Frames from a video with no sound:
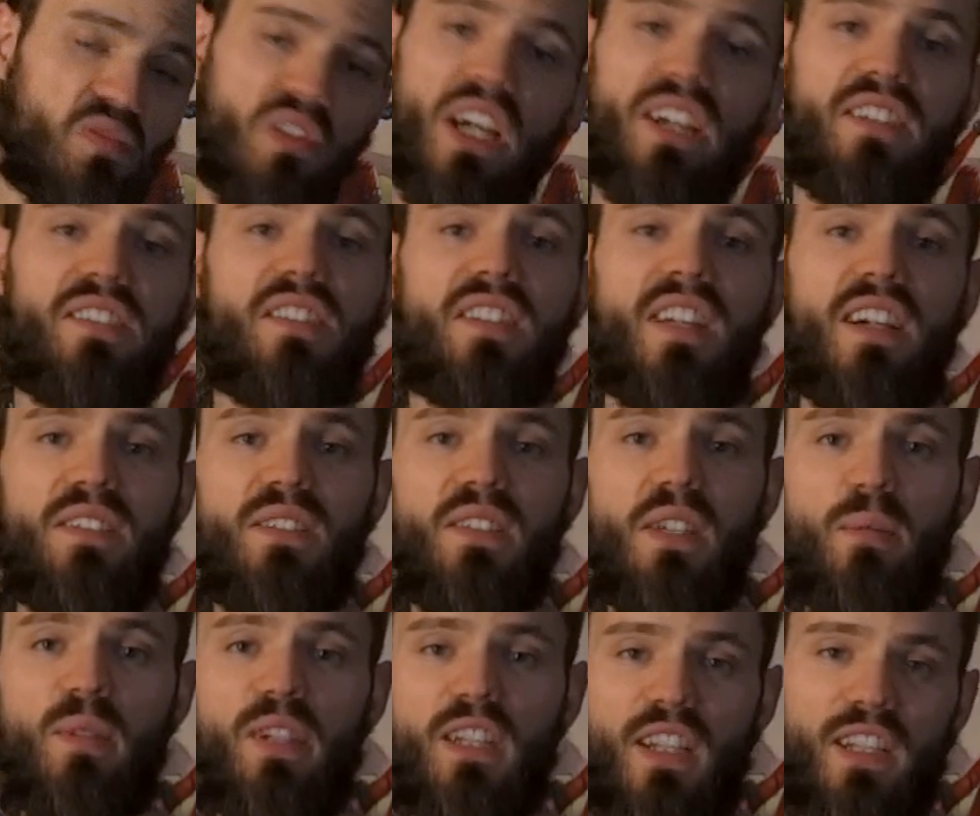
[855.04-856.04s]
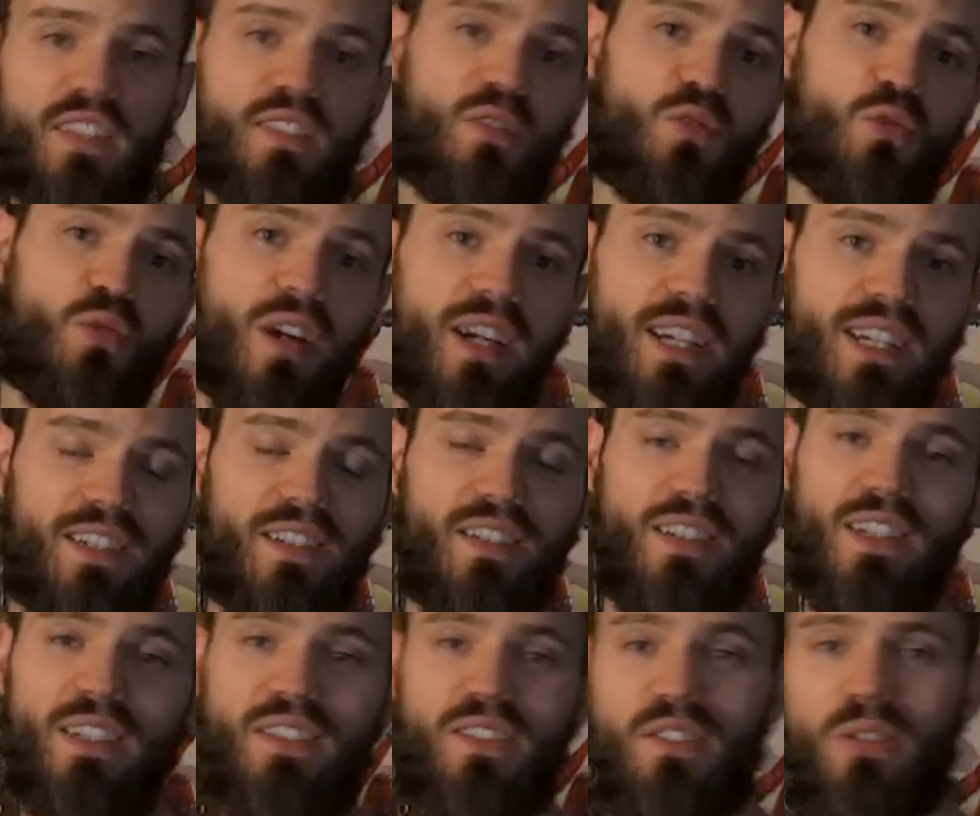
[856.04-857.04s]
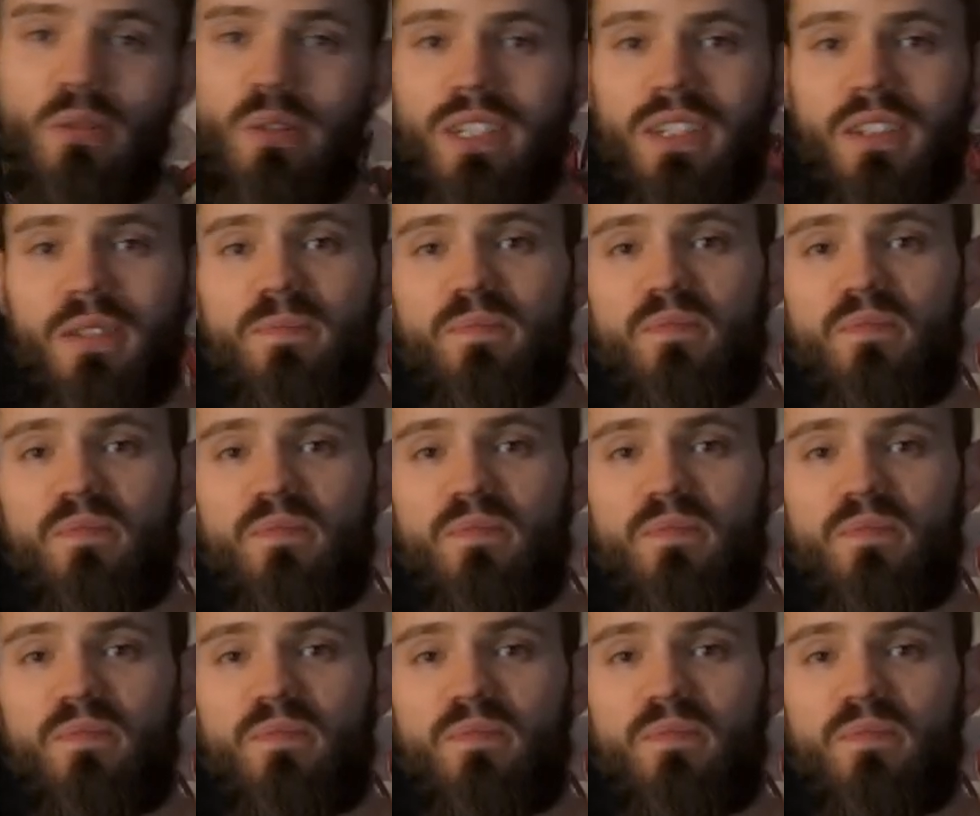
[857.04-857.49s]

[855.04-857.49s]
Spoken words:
yeah, it's a nice gimmick, let's try it, let's do it.